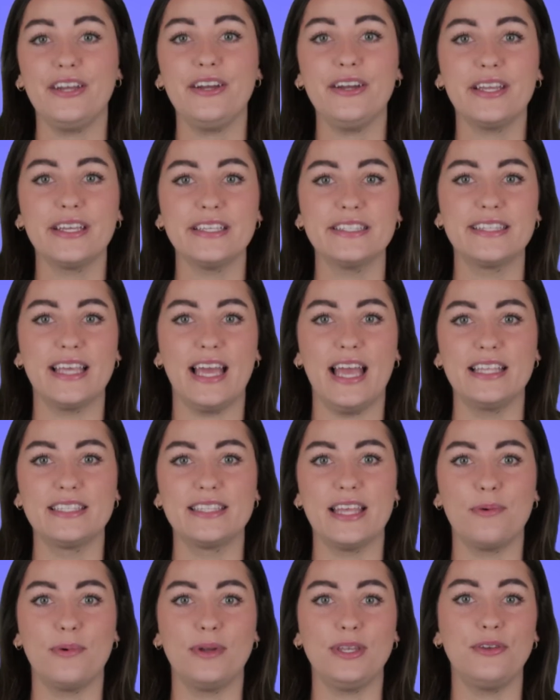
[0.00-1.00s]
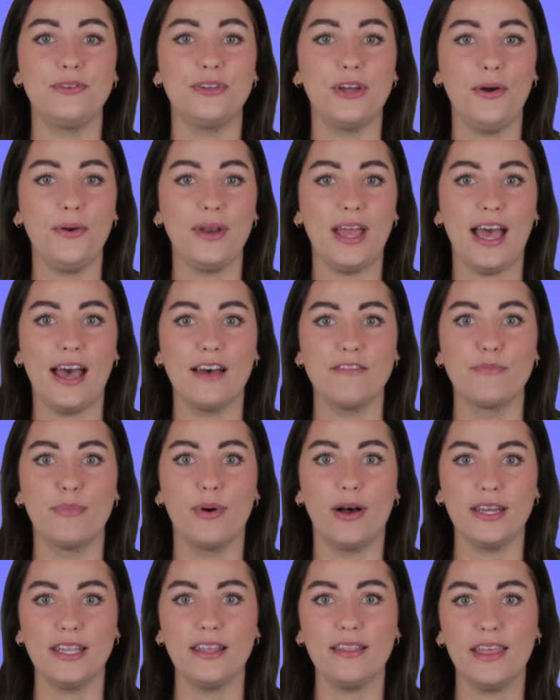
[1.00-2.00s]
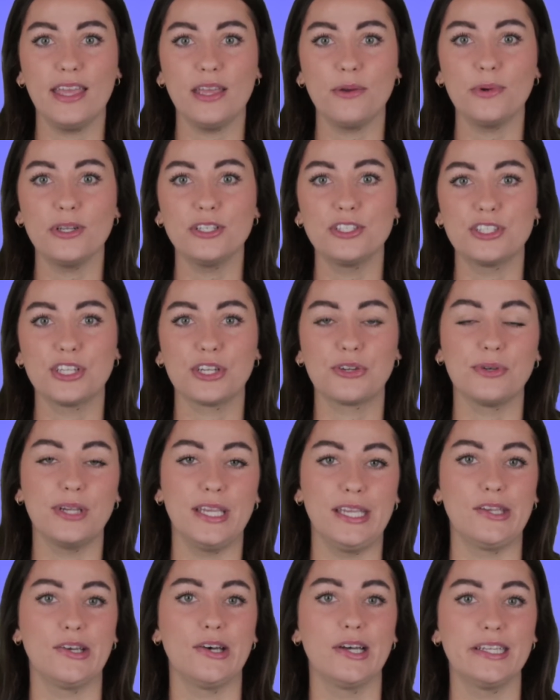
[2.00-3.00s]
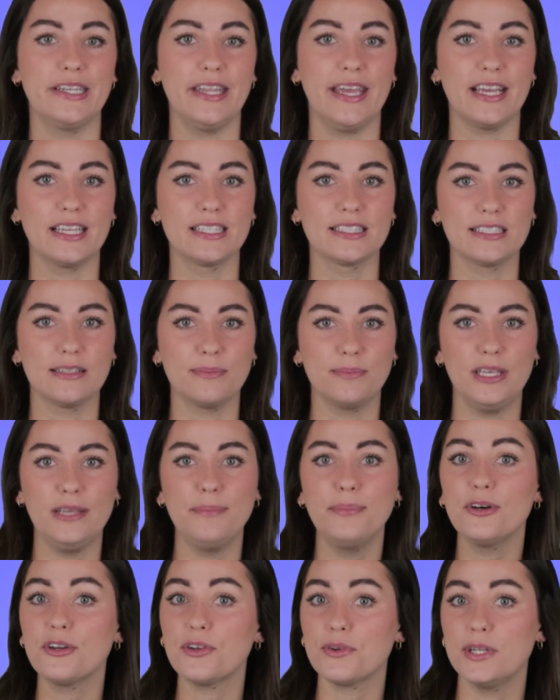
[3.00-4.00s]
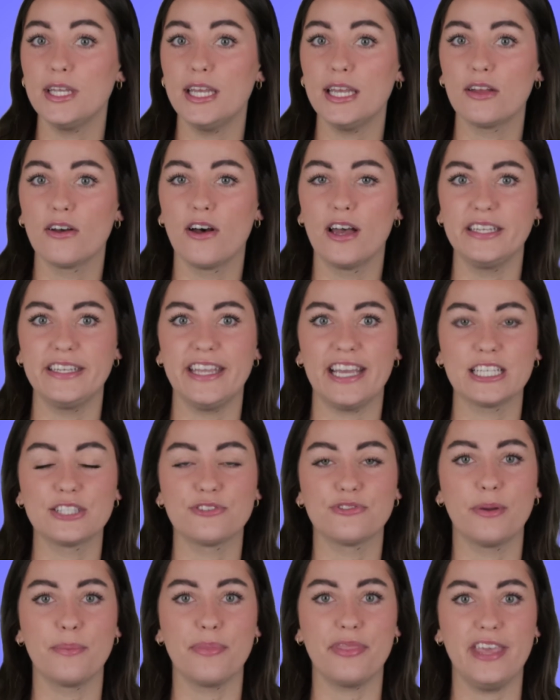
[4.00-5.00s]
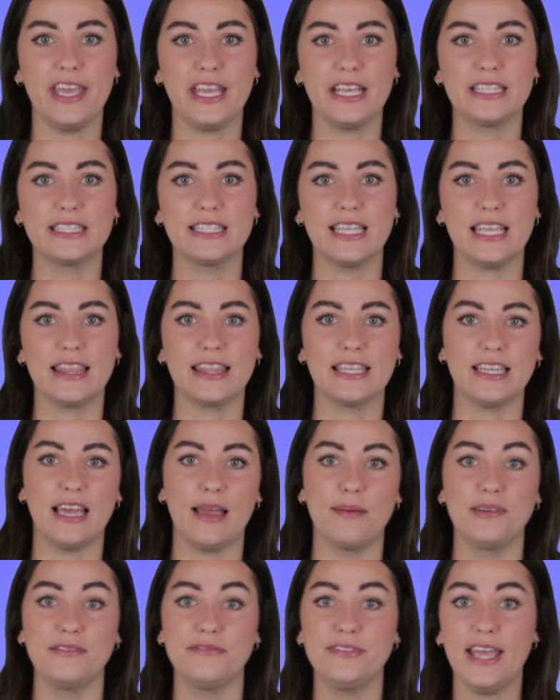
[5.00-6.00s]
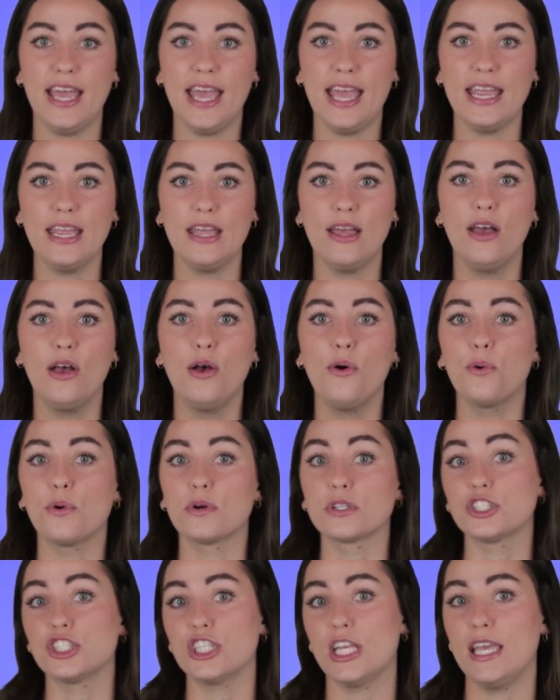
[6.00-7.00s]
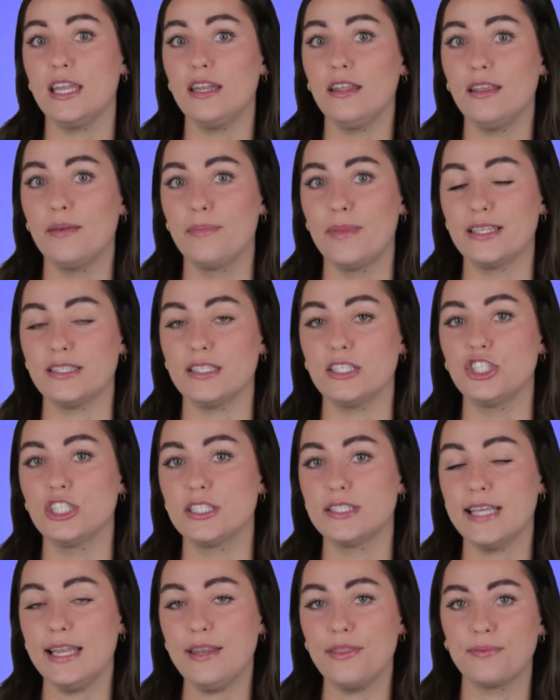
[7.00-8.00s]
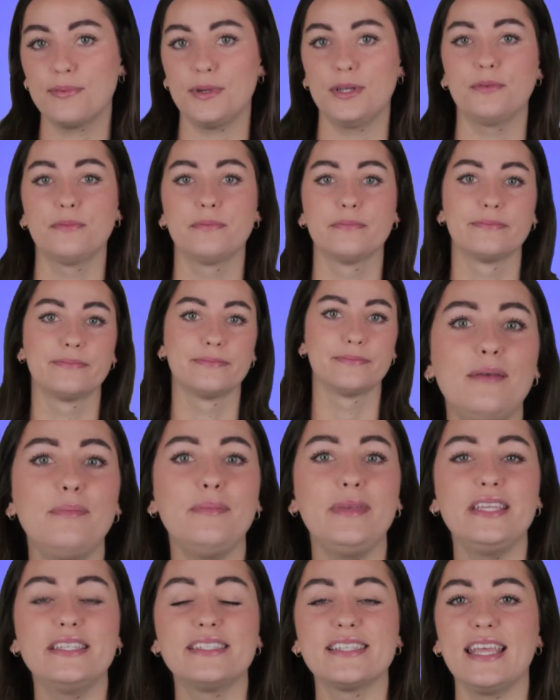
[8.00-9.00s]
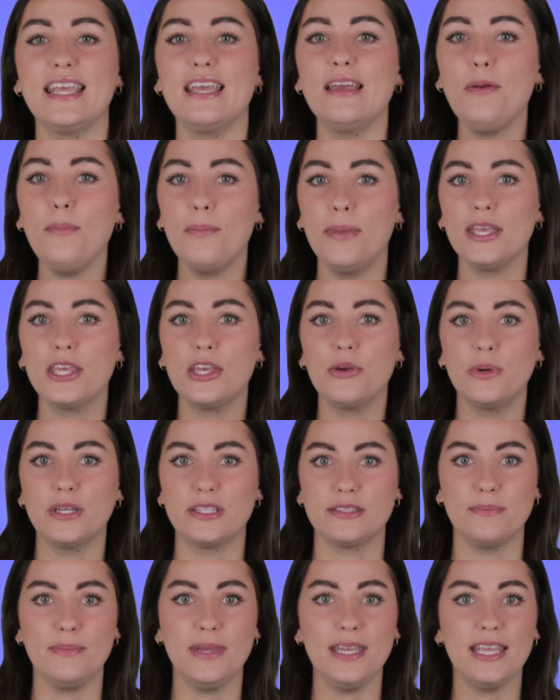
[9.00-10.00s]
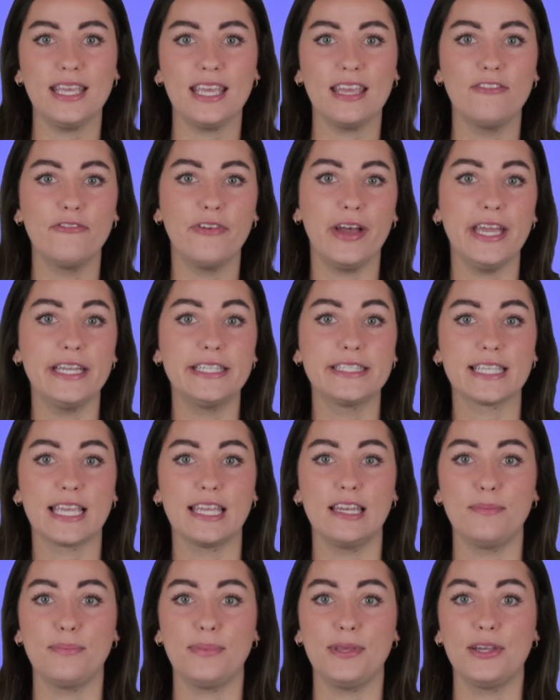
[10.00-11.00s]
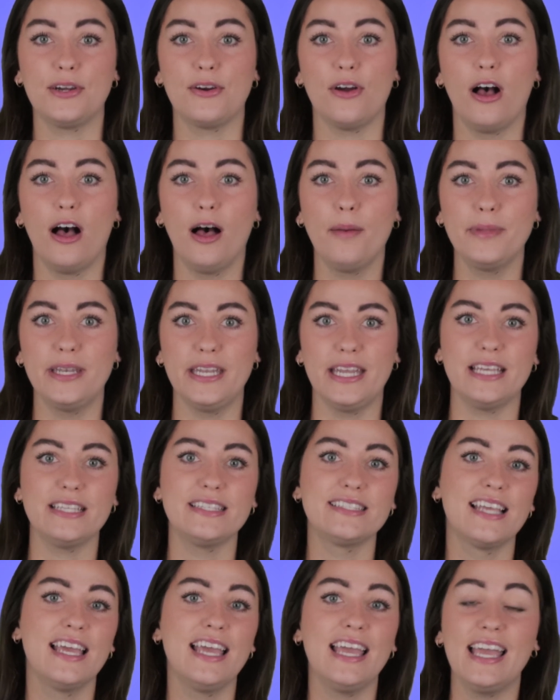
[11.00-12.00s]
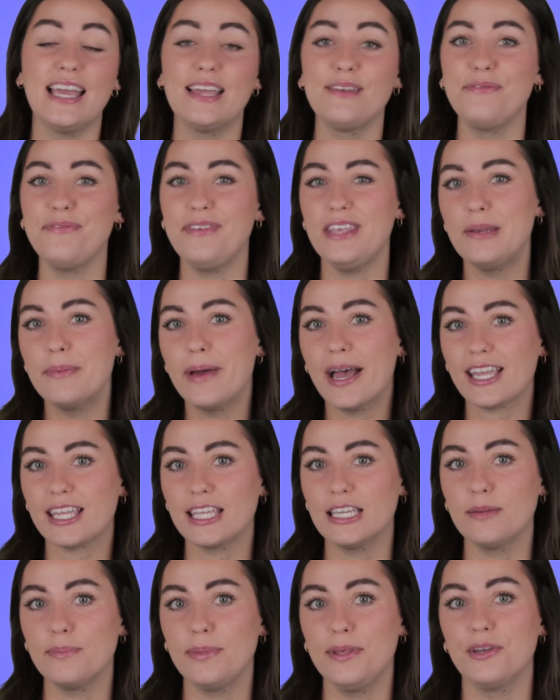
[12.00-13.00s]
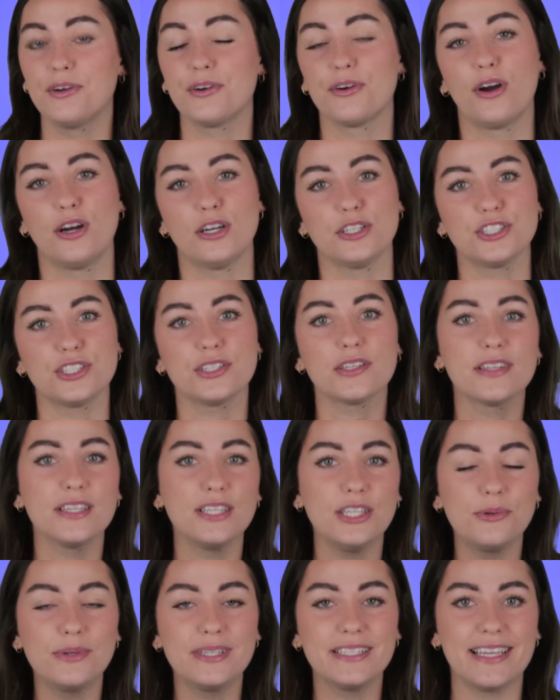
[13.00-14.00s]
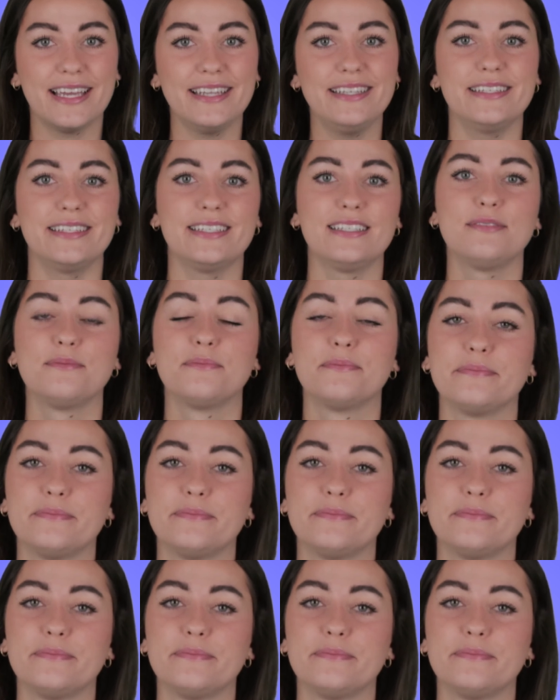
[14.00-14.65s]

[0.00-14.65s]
Erica says that when you don't have body language to create context, people create context from things like the time of day or channel a message is sent through. It means ambiguous meeting invites can appear ominous and feedback can appear harsher than you intended.